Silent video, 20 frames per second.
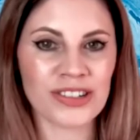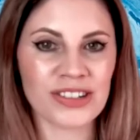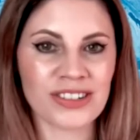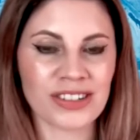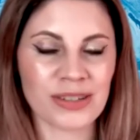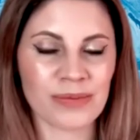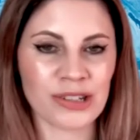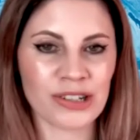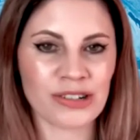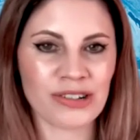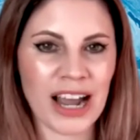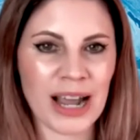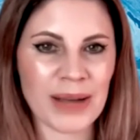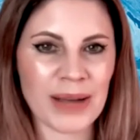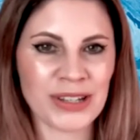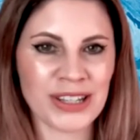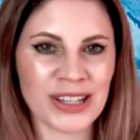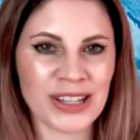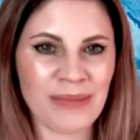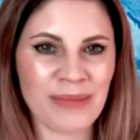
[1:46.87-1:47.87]
to subscribe
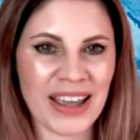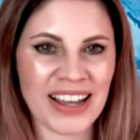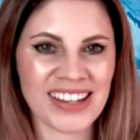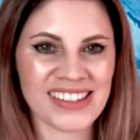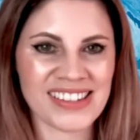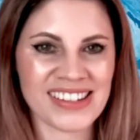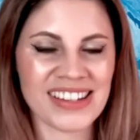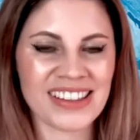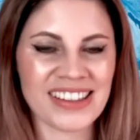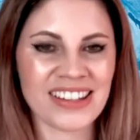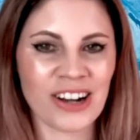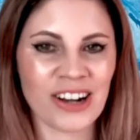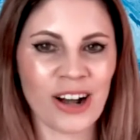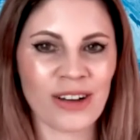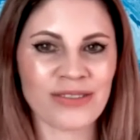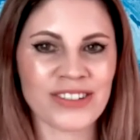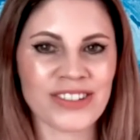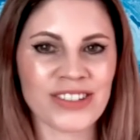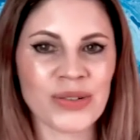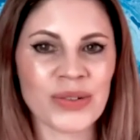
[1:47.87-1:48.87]
to the magazine that
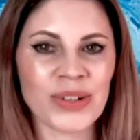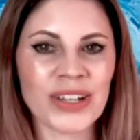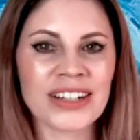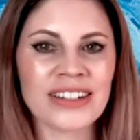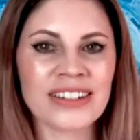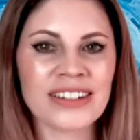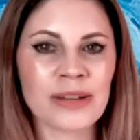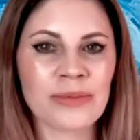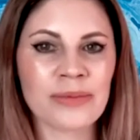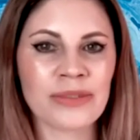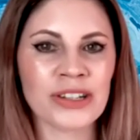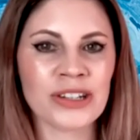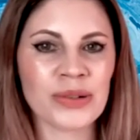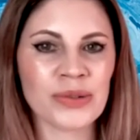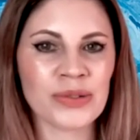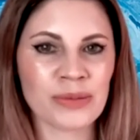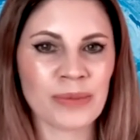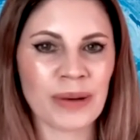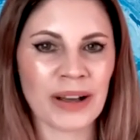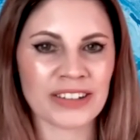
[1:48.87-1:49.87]
offers you in depth
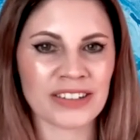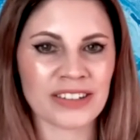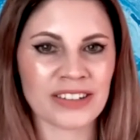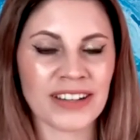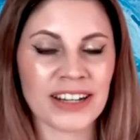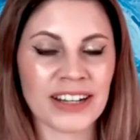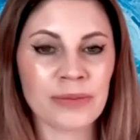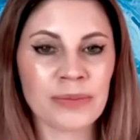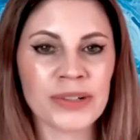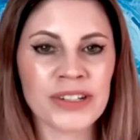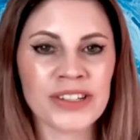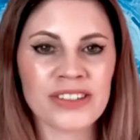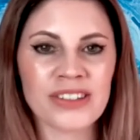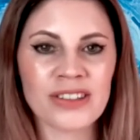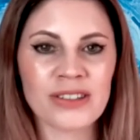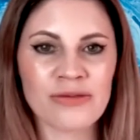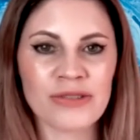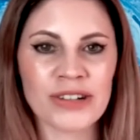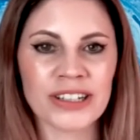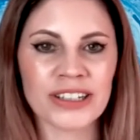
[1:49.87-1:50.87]
news about developments in
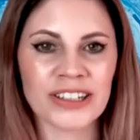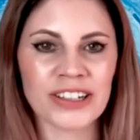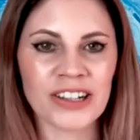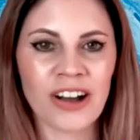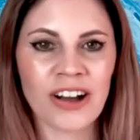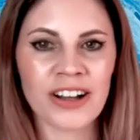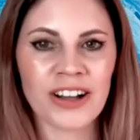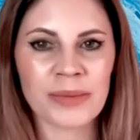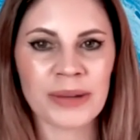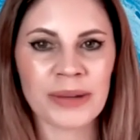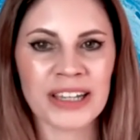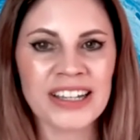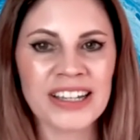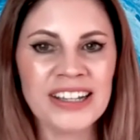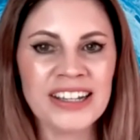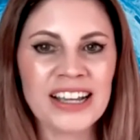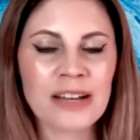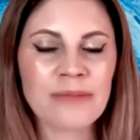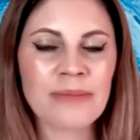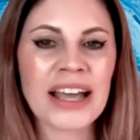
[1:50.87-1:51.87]
the real economy
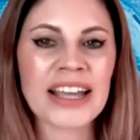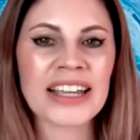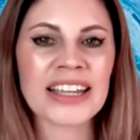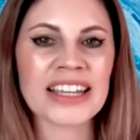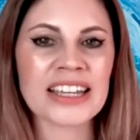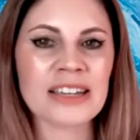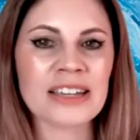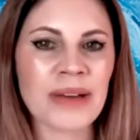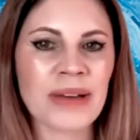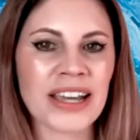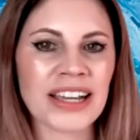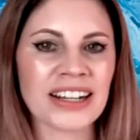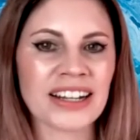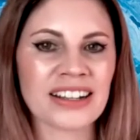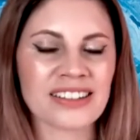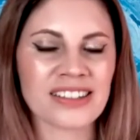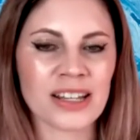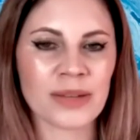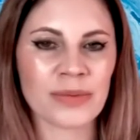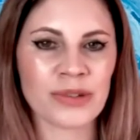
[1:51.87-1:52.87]
by emailing
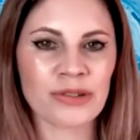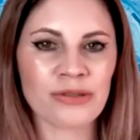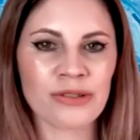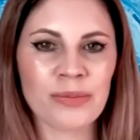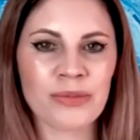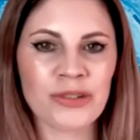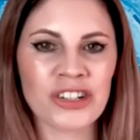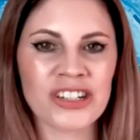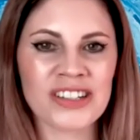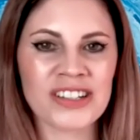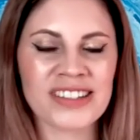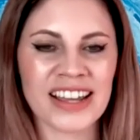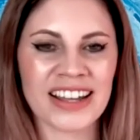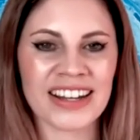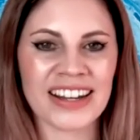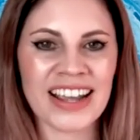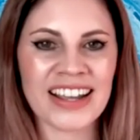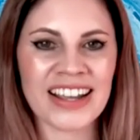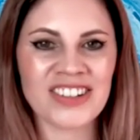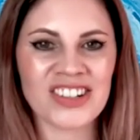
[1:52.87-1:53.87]
subscriptions
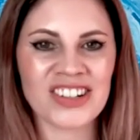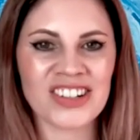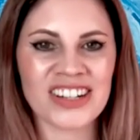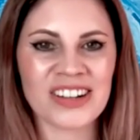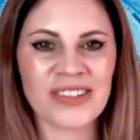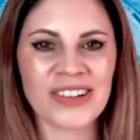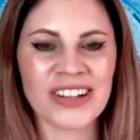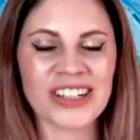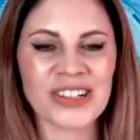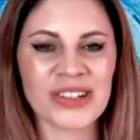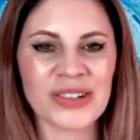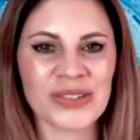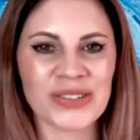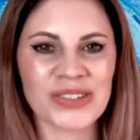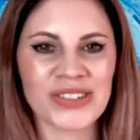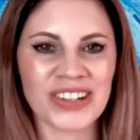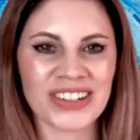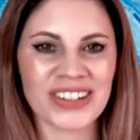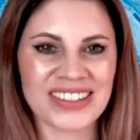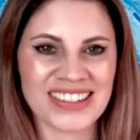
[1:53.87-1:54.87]
at
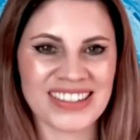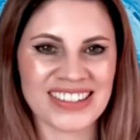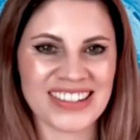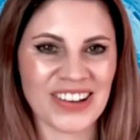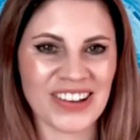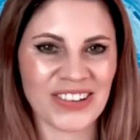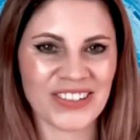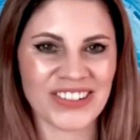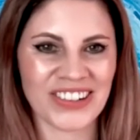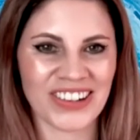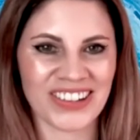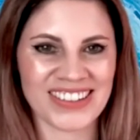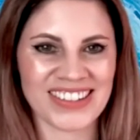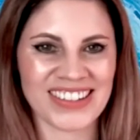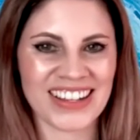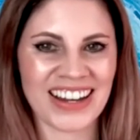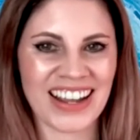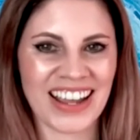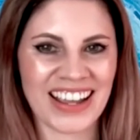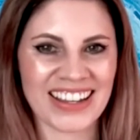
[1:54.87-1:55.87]

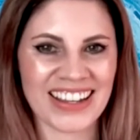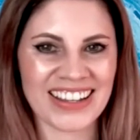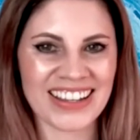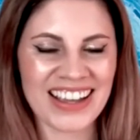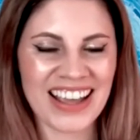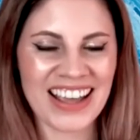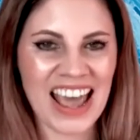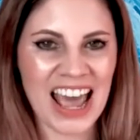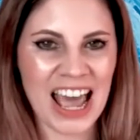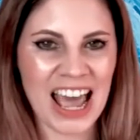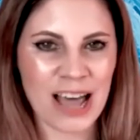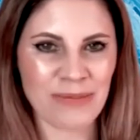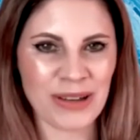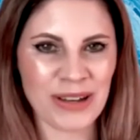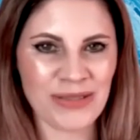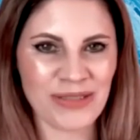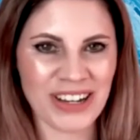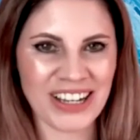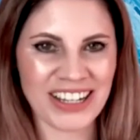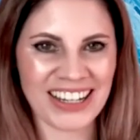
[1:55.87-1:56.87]
engineeringnews.co.za. Happy
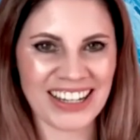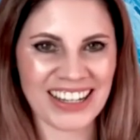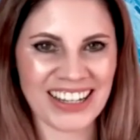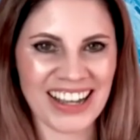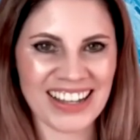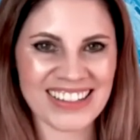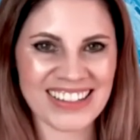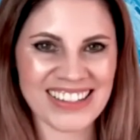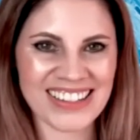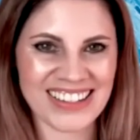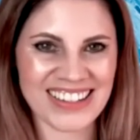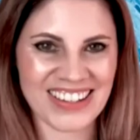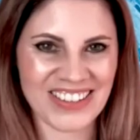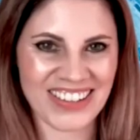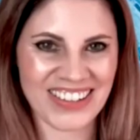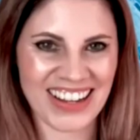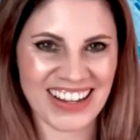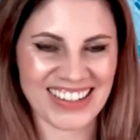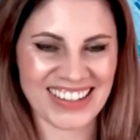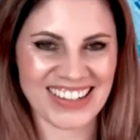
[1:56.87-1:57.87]
reading and see you
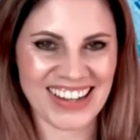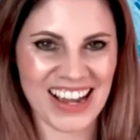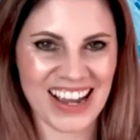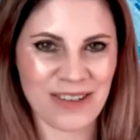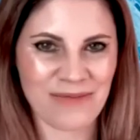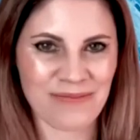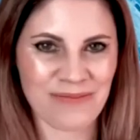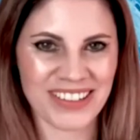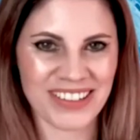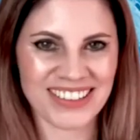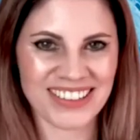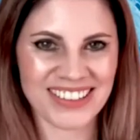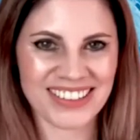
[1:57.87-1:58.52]
next time.